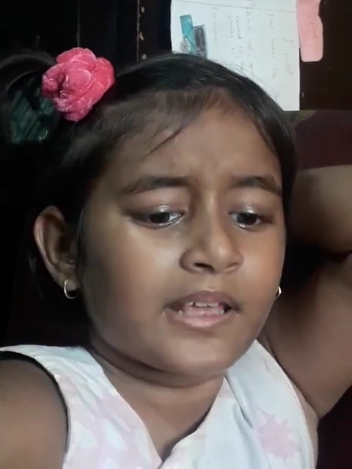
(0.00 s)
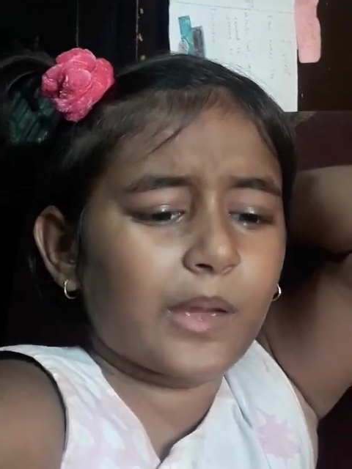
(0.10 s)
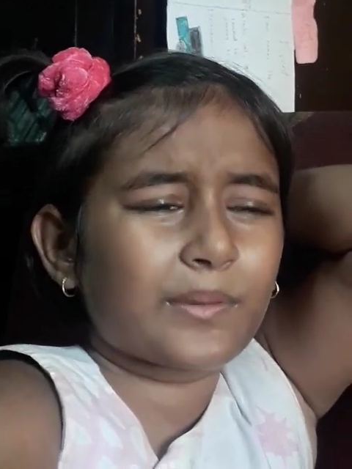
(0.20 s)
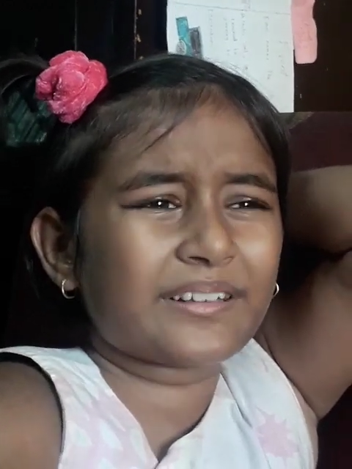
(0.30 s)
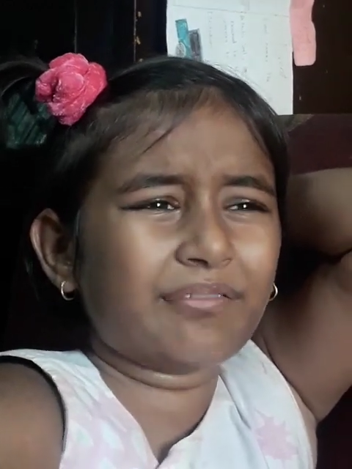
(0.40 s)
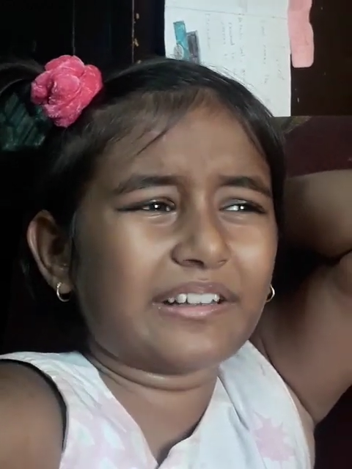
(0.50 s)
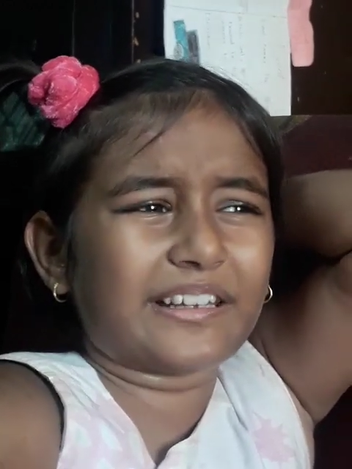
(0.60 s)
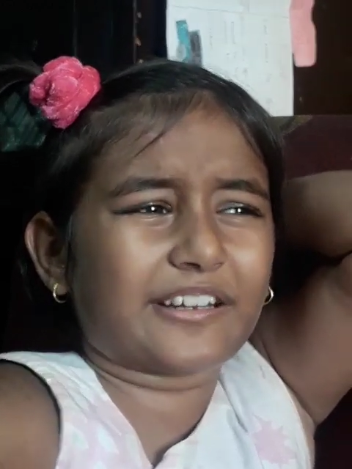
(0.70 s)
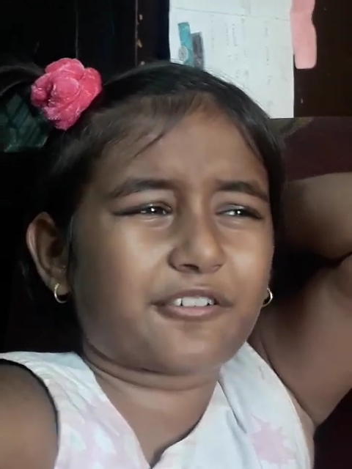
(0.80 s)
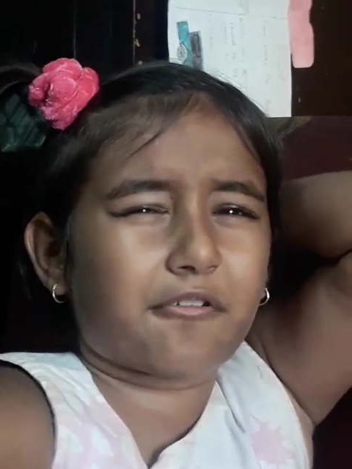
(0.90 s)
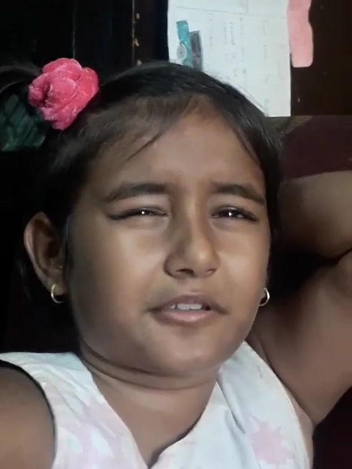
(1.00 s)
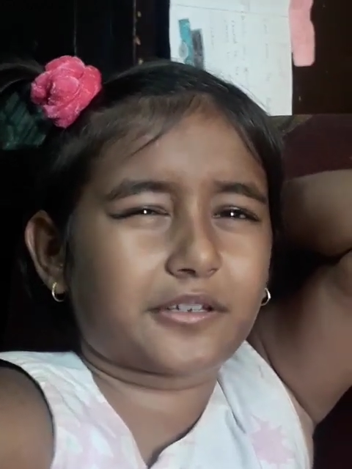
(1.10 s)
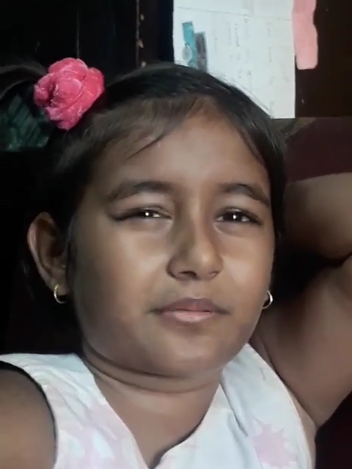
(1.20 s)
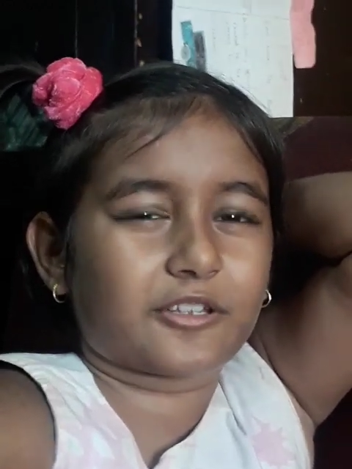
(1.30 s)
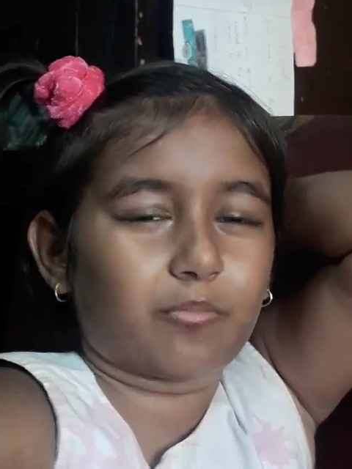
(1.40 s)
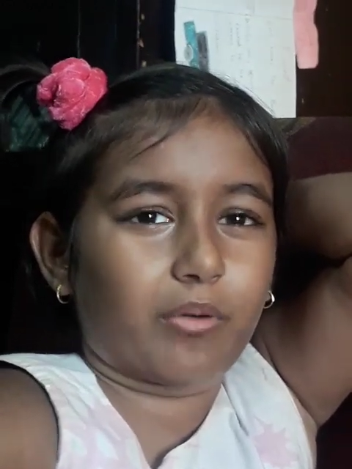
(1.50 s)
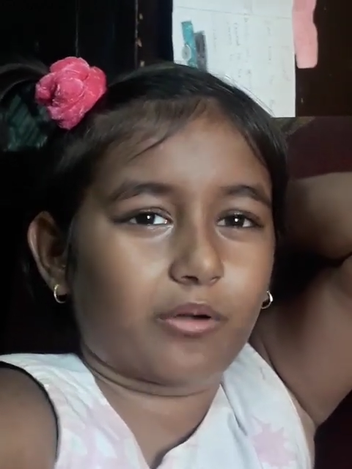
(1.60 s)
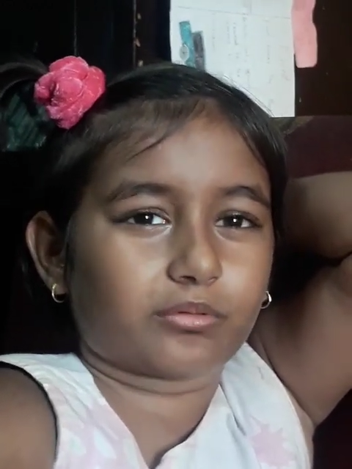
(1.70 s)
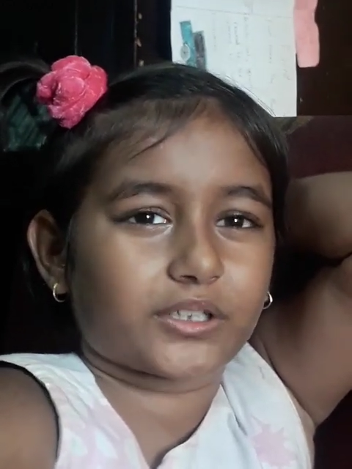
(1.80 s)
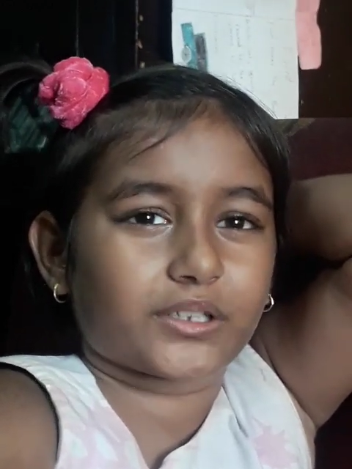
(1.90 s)
It wasn't really a cruise, it was a boat.
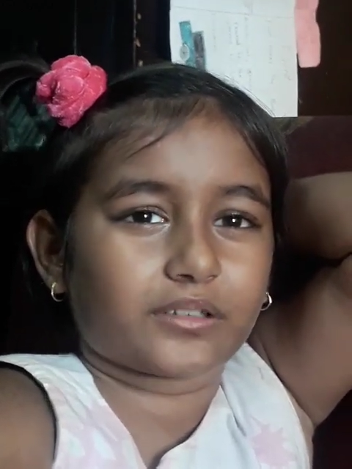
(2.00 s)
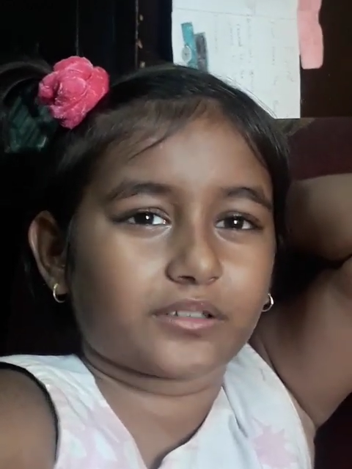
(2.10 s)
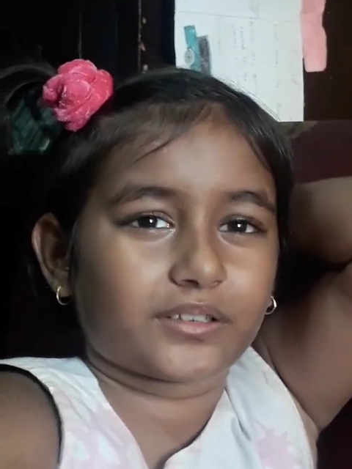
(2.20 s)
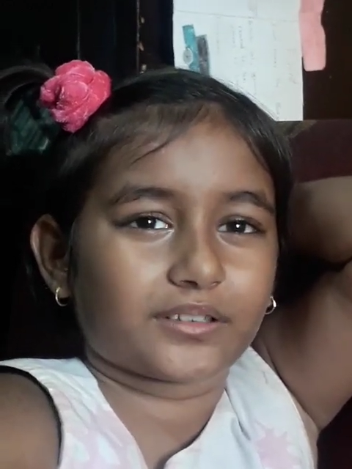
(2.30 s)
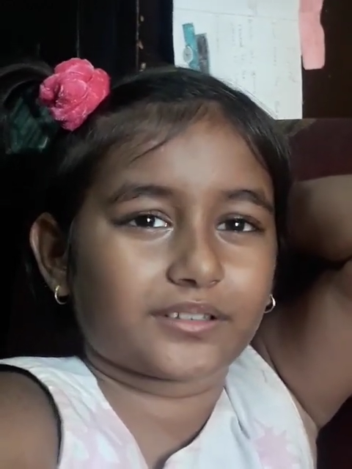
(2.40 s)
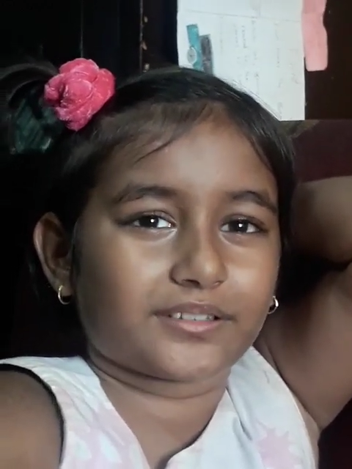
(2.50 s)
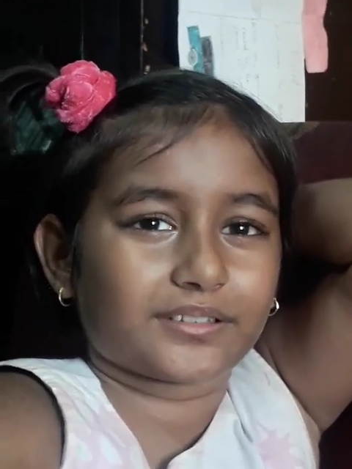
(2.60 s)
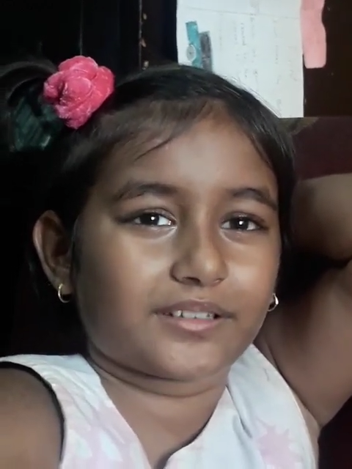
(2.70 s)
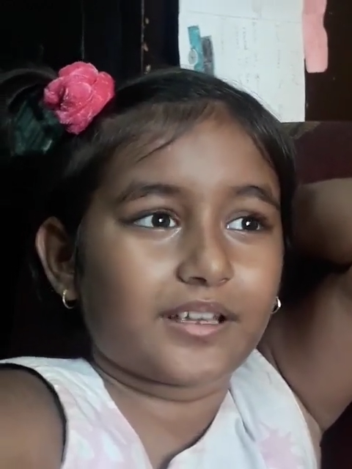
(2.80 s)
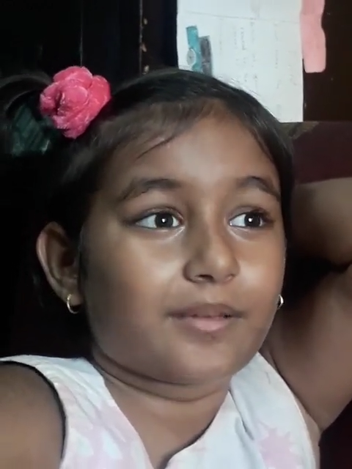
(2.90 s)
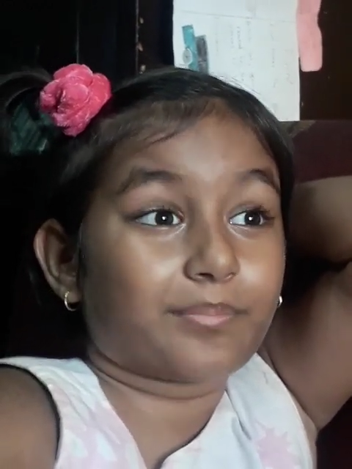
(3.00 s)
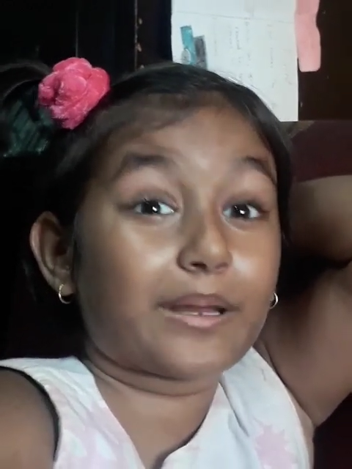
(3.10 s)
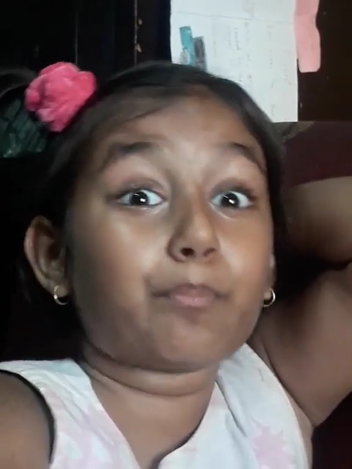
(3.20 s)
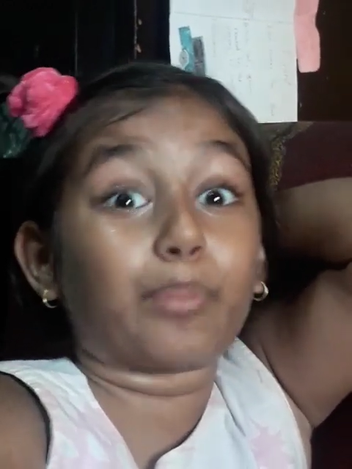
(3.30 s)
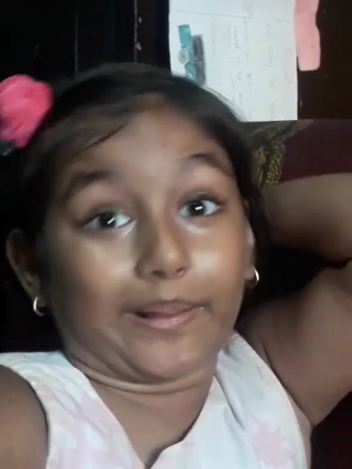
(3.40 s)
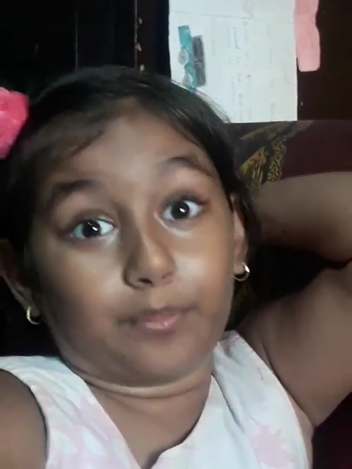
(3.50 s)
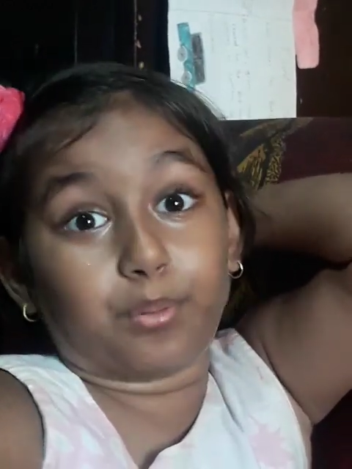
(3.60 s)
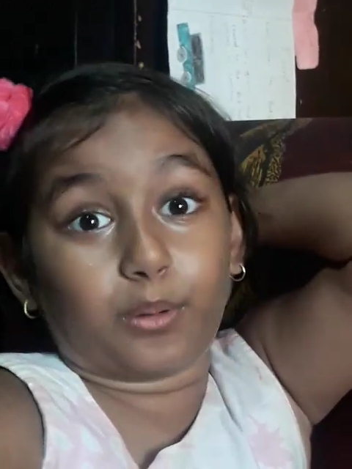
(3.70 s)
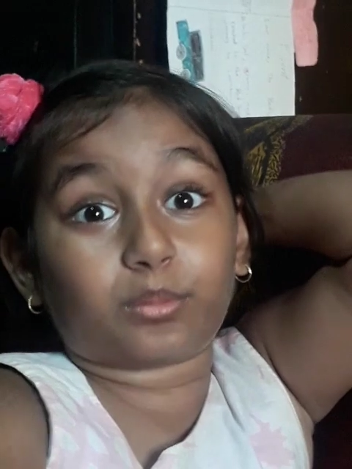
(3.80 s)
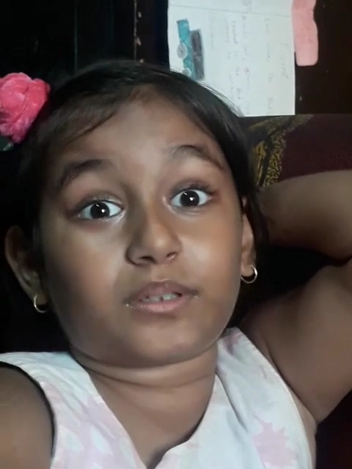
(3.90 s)
But a big
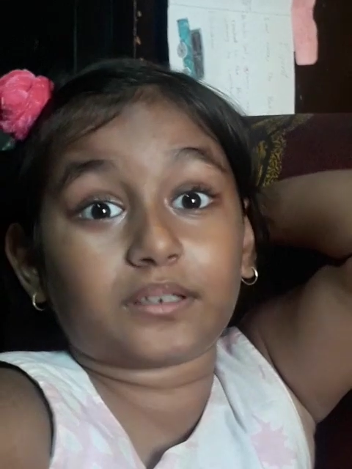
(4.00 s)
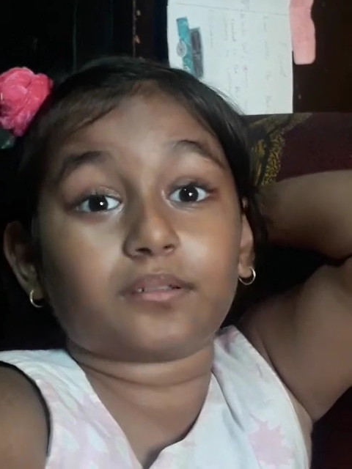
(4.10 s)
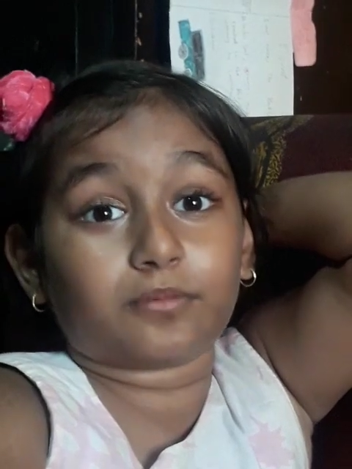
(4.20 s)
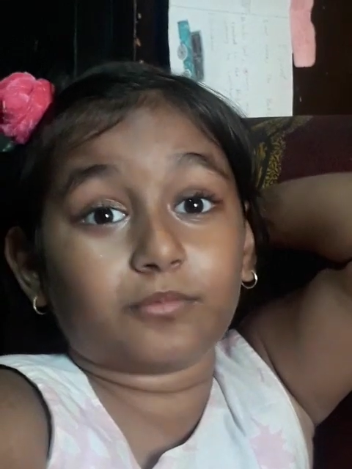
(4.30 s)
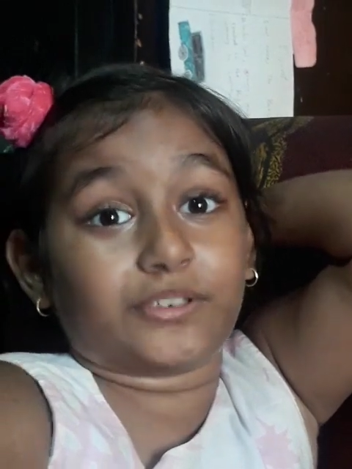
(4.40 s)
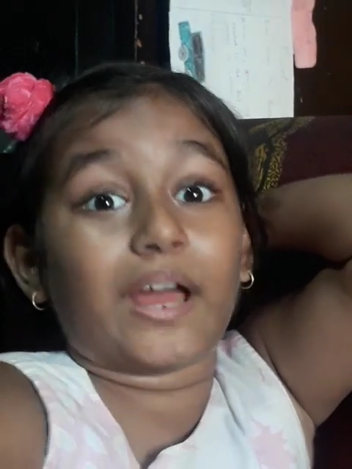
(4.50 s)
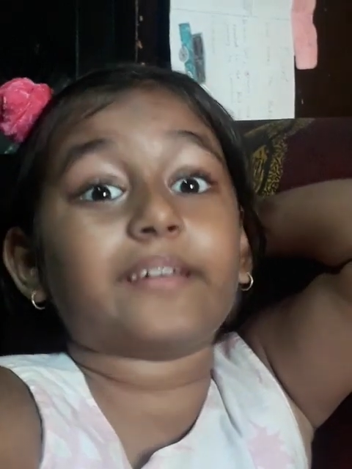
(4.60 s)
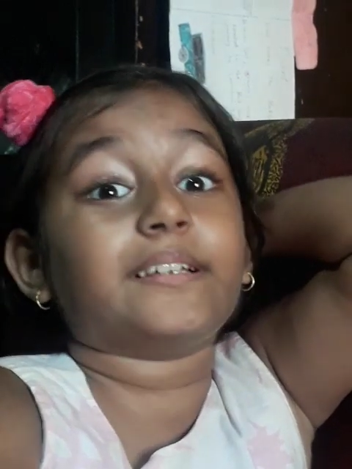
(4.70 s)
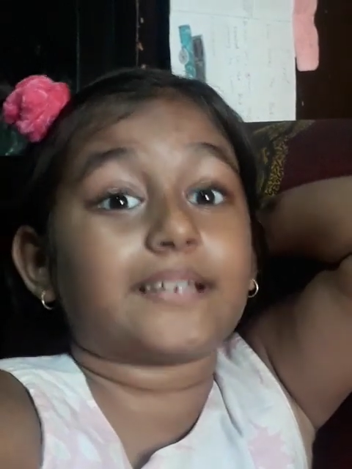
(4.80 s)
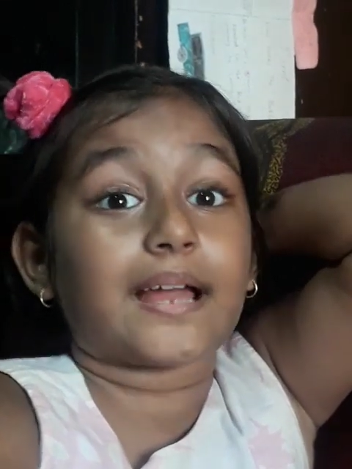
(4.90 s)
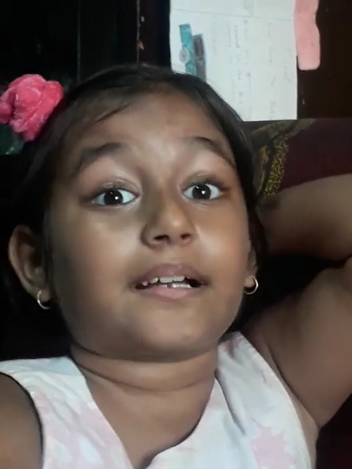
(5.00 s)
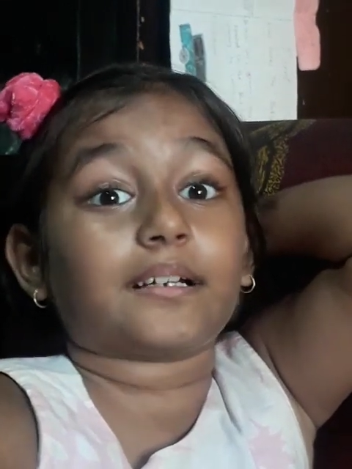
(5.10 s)
boat, which had a deck.